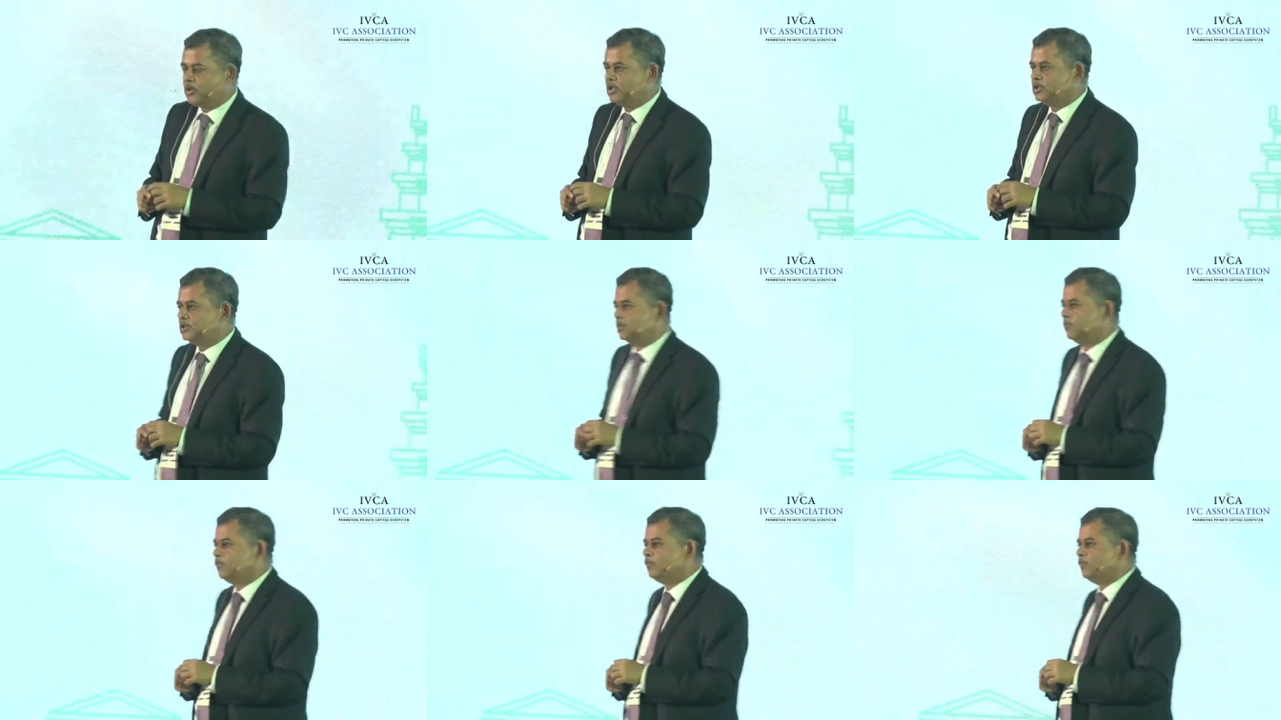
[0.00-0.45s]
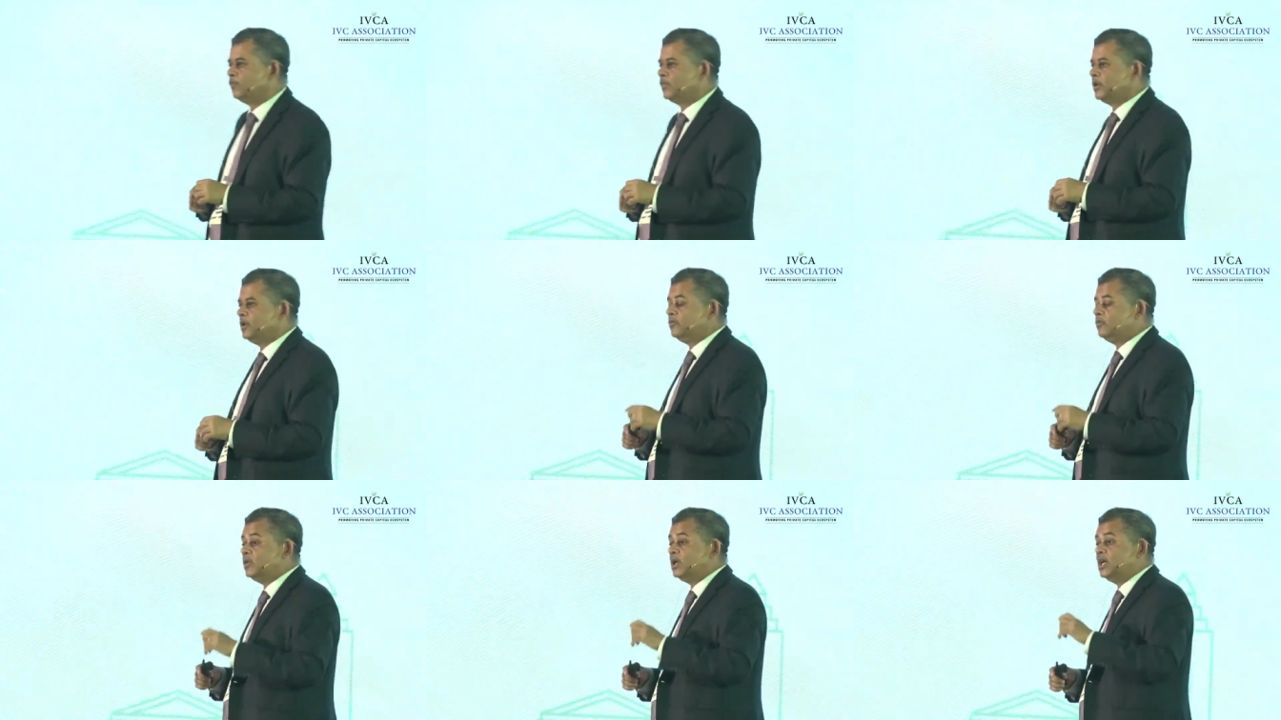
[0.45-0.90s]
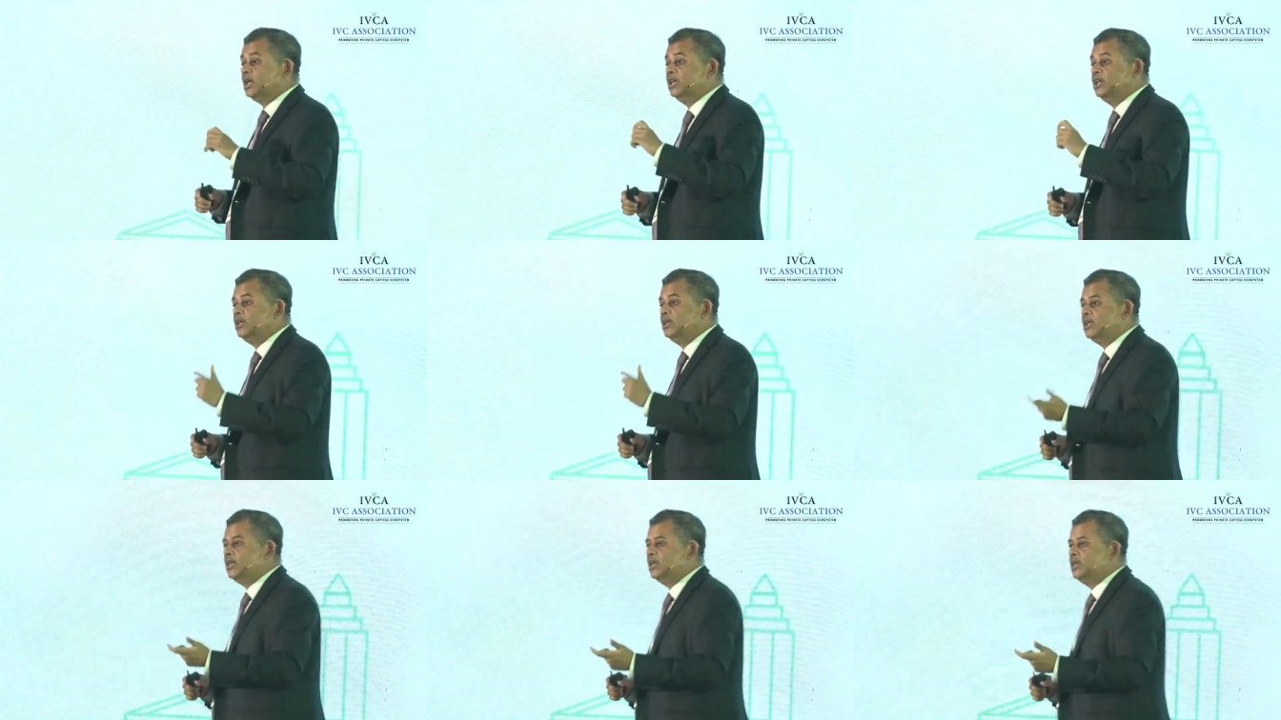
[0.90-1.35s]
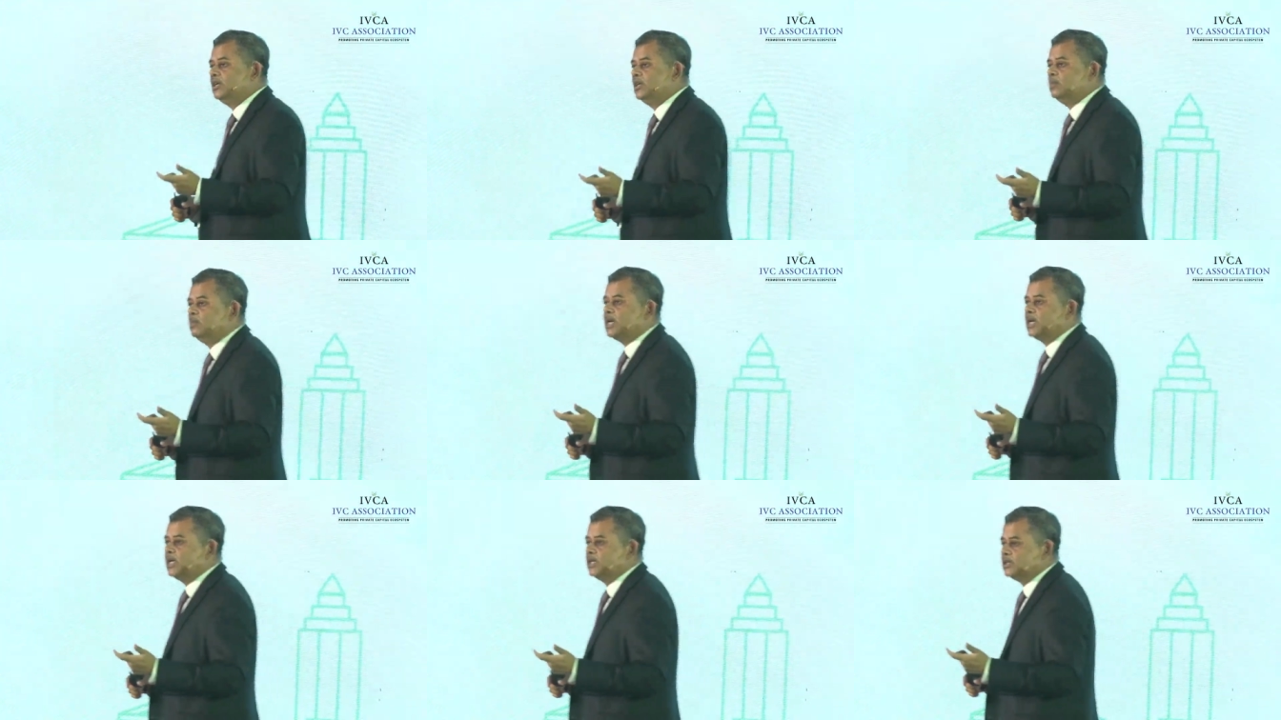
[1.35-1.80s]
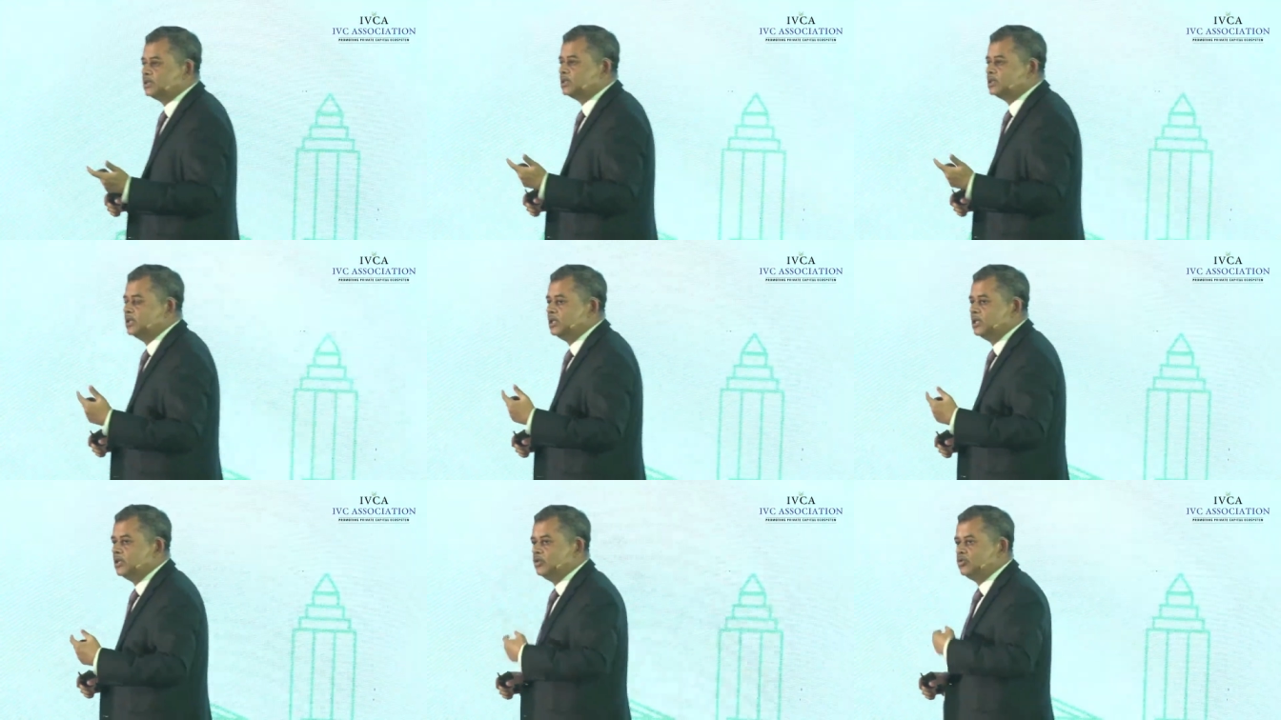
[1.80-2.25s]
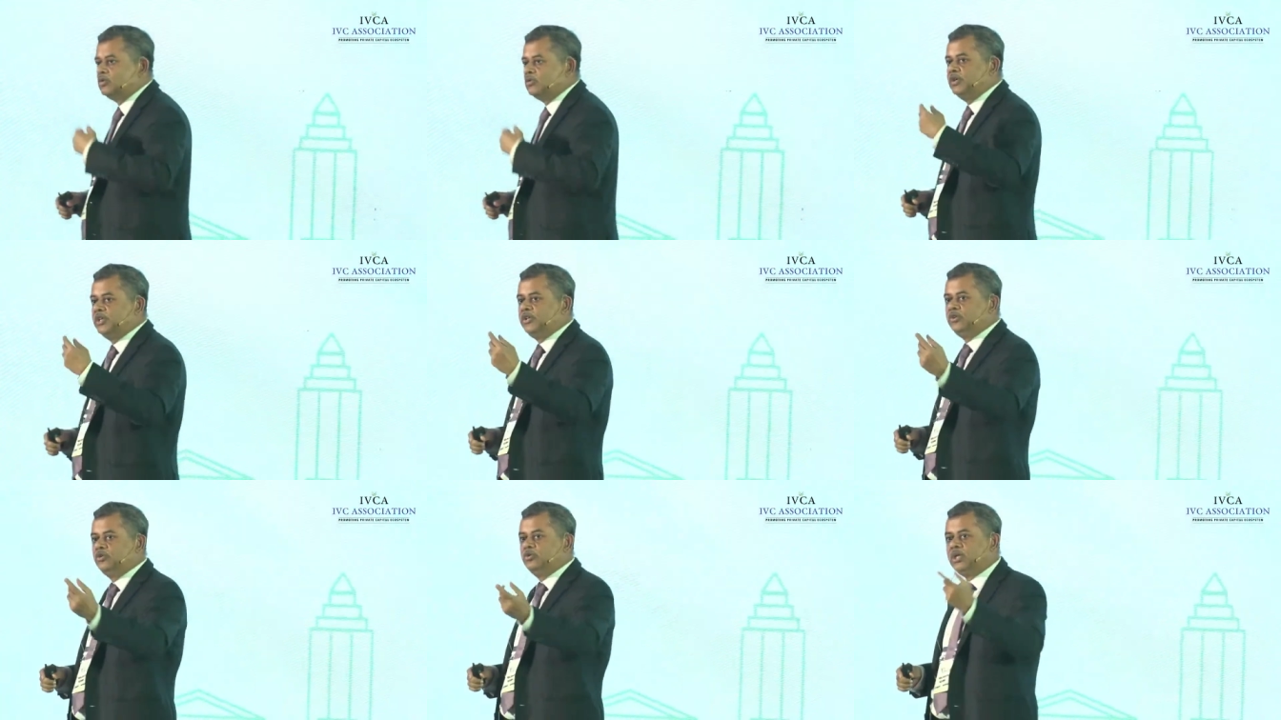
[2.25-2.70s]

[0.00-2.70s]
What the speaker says: The right-hand side chart is the stock of that.